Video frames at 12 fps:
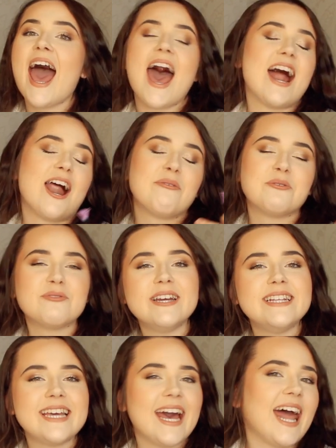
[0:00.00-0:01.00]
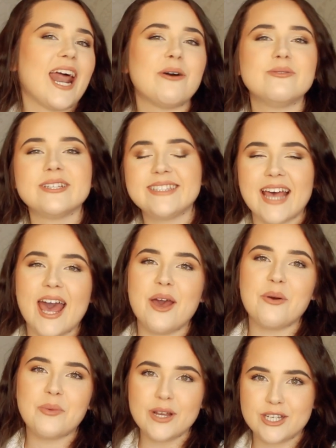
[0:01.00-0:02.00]
and I will read it and I will
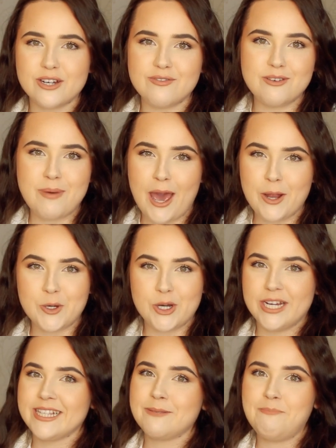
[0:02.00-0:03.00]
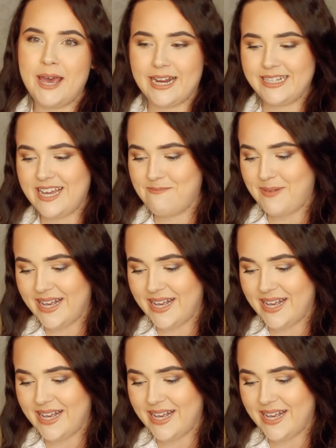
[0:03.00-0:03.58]
say which of you patrons picked it